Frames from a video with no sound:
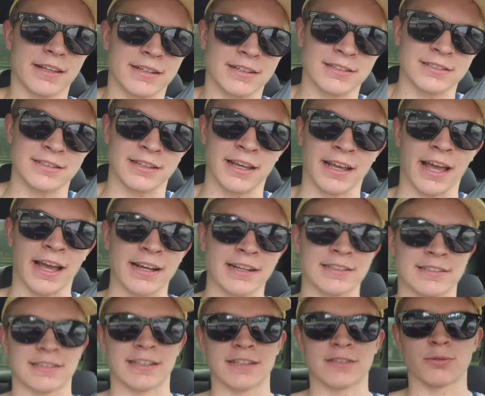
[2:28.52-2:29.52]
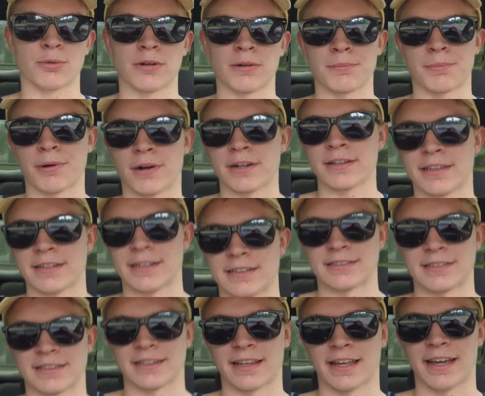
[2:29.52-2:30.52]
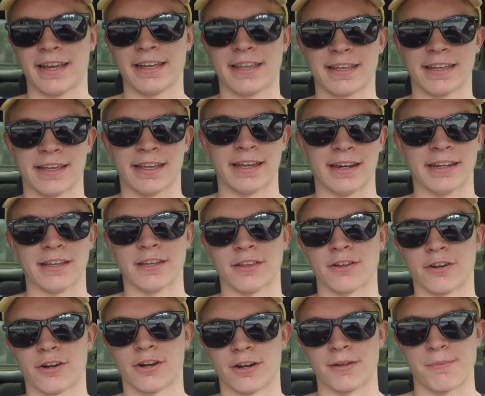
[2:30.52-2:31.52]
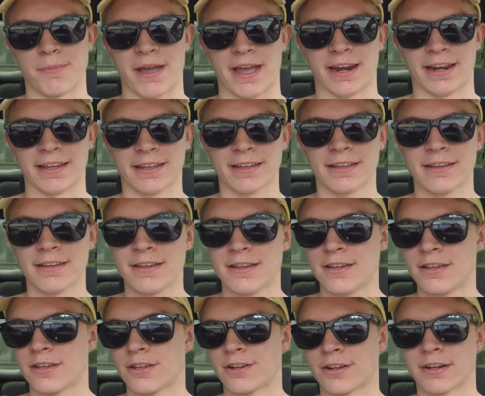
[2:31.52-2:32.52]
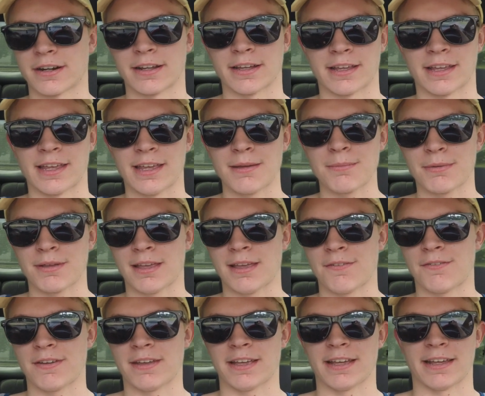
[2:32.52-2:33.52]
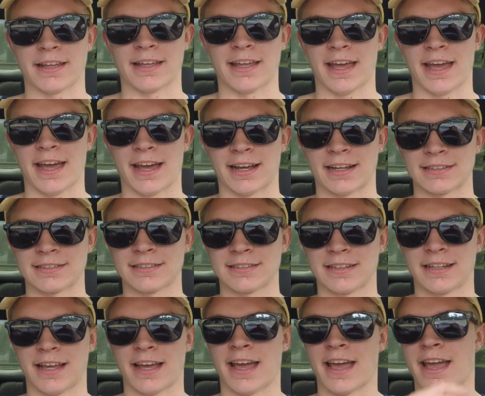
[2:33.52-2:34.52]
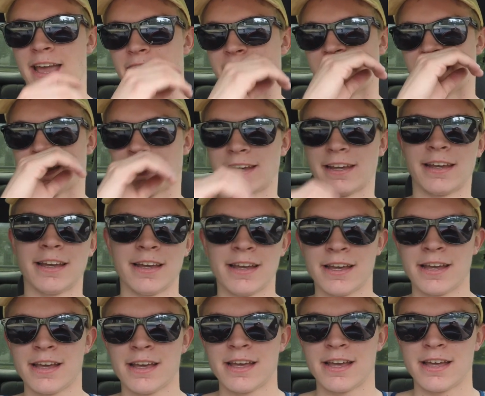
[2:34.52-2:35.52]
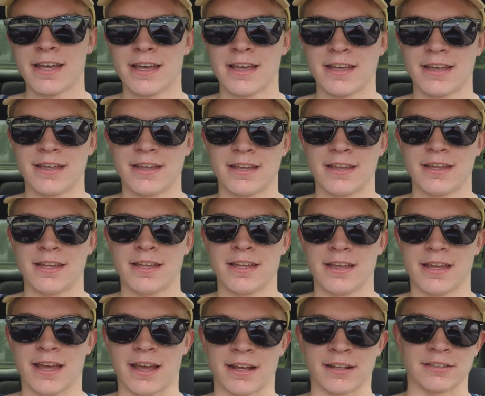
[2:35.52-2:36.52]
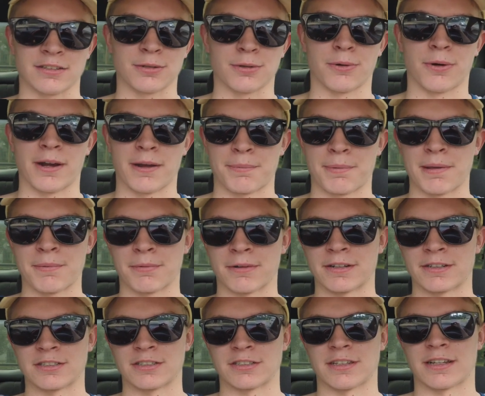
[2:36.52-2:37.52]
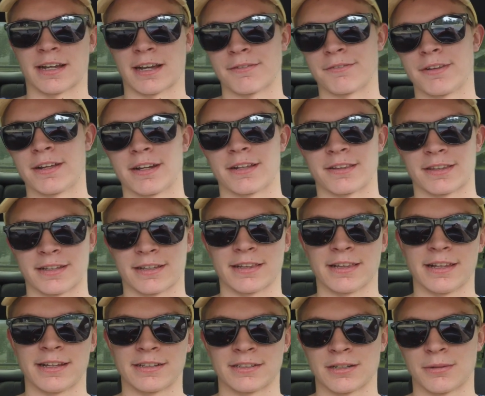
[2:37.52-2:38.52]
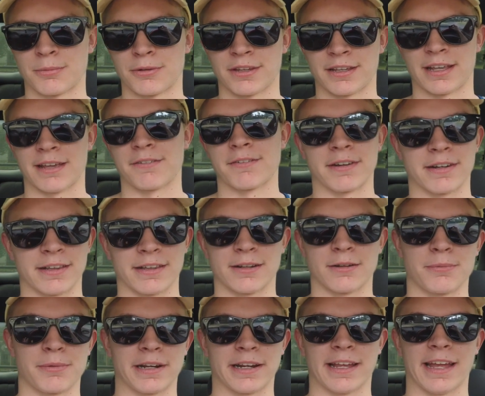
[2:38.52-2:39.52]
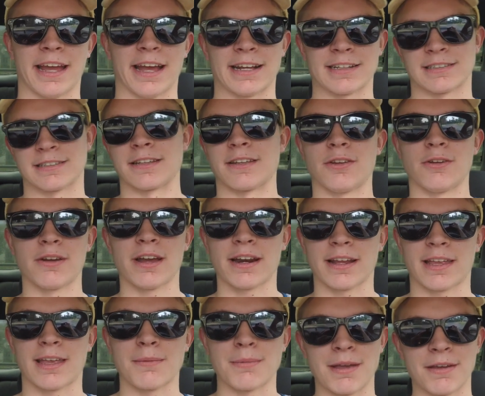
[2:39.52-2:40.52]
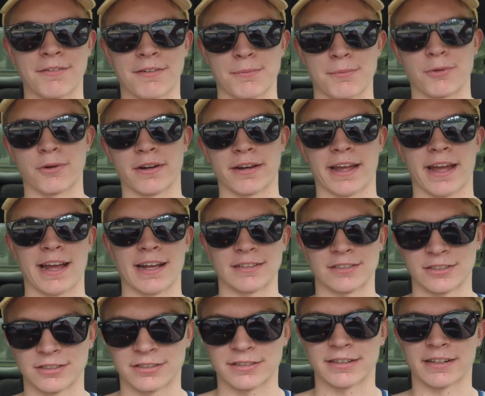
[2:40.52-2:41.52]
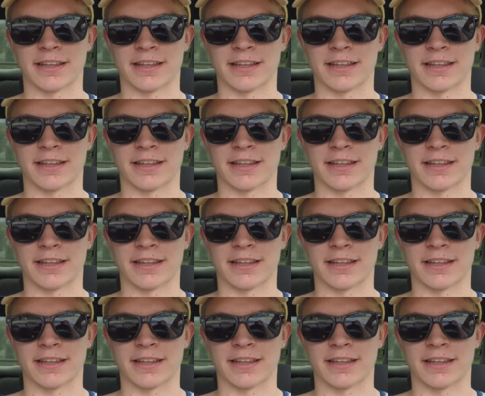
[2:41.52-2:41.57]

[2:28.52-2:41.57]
Because I guess that's one part that it's like any other automatic. You're gonna keep giving it gas. And as to where people are just like, I've let off the clutch, I'm only giving it a little bit of gas. Like, you gotta keep giving it more gas, or it's